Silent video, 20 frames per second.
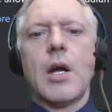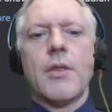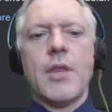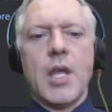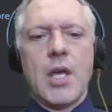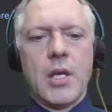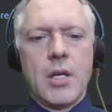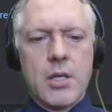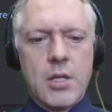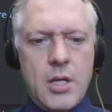
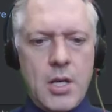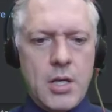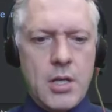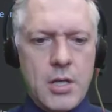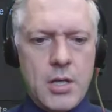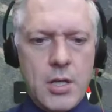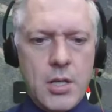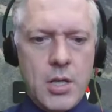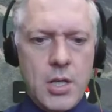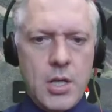Then
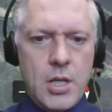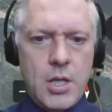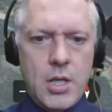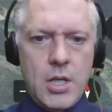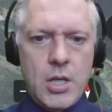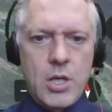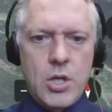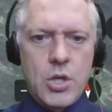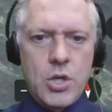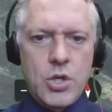
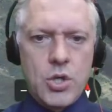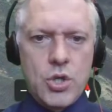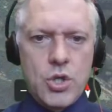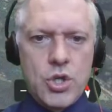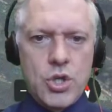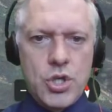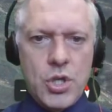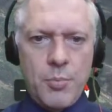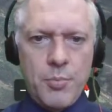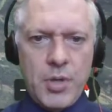
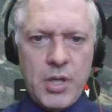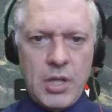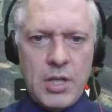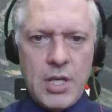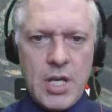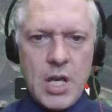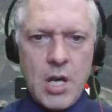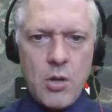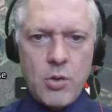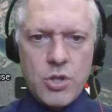jumping
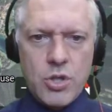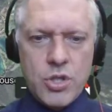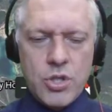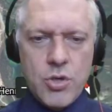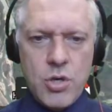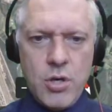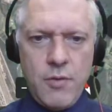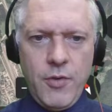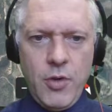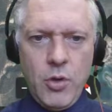down to
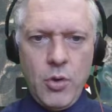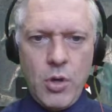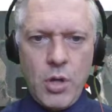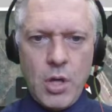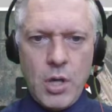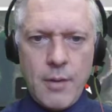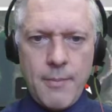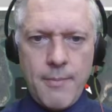Street View